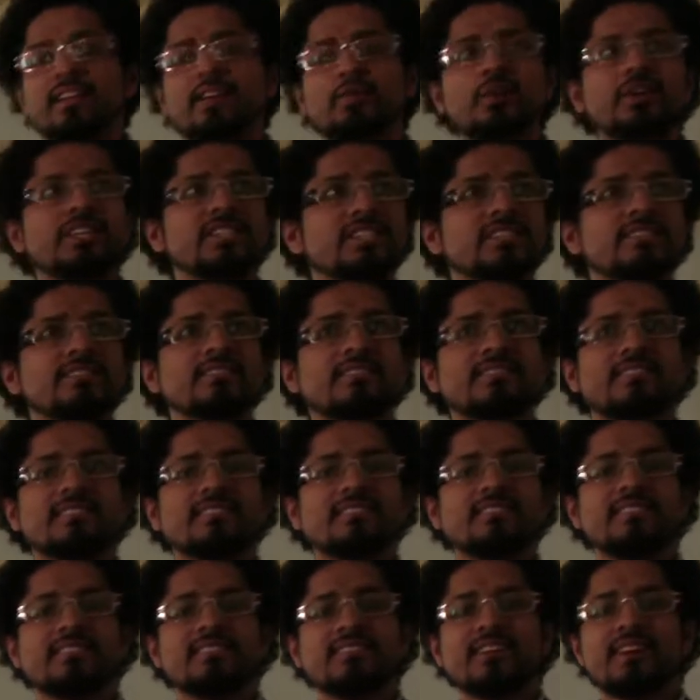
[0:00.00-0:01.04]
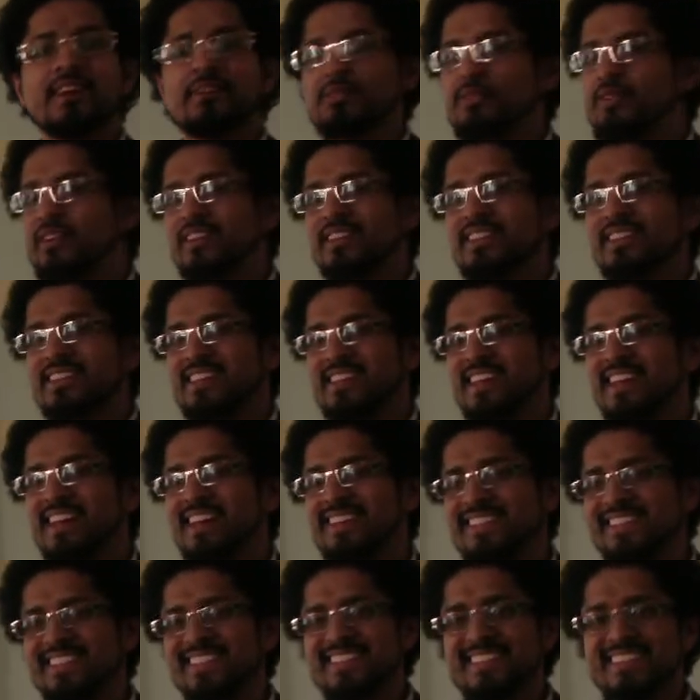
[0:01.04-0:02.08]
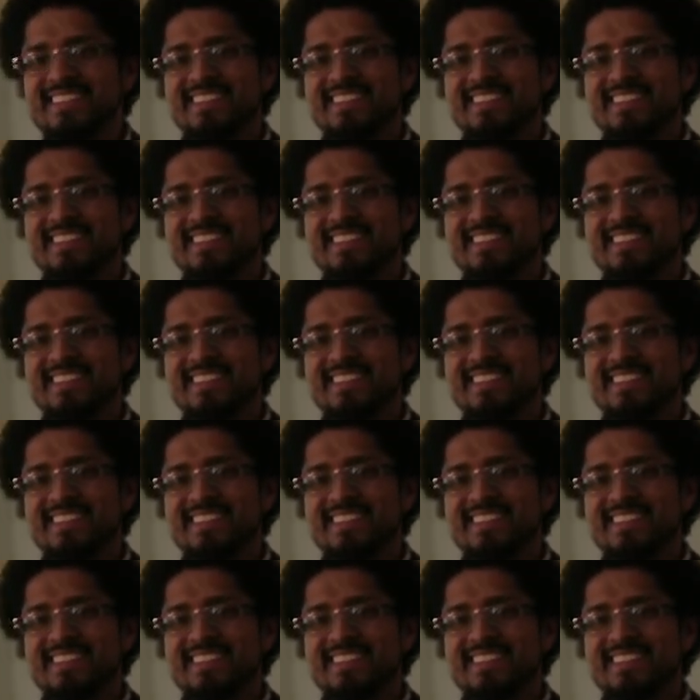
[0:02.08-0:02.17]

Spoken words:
questions going into the class?